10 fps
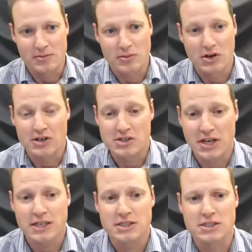gross
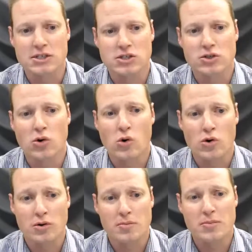negligence,
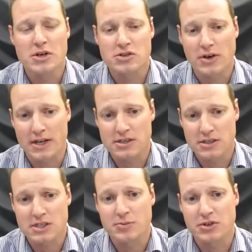your personal asset
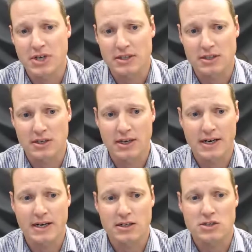is protected, and the
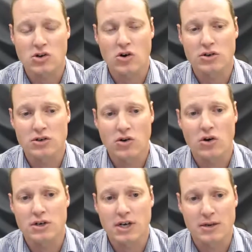creditors can't
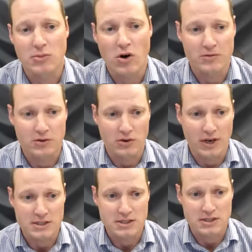come after your
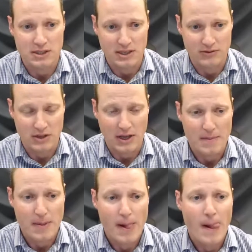assets at the end of the day.
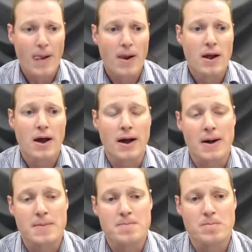
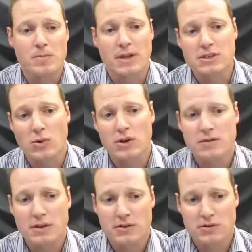That's one
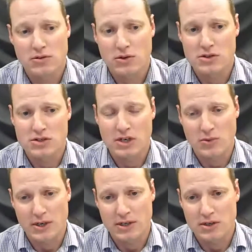thing to consider
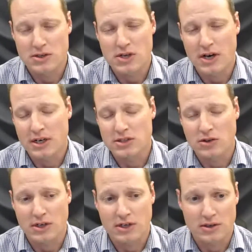when deciding
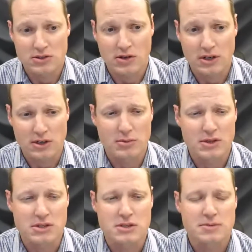starting a new
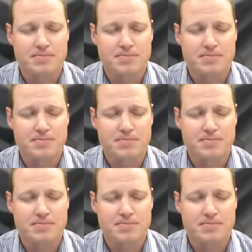business.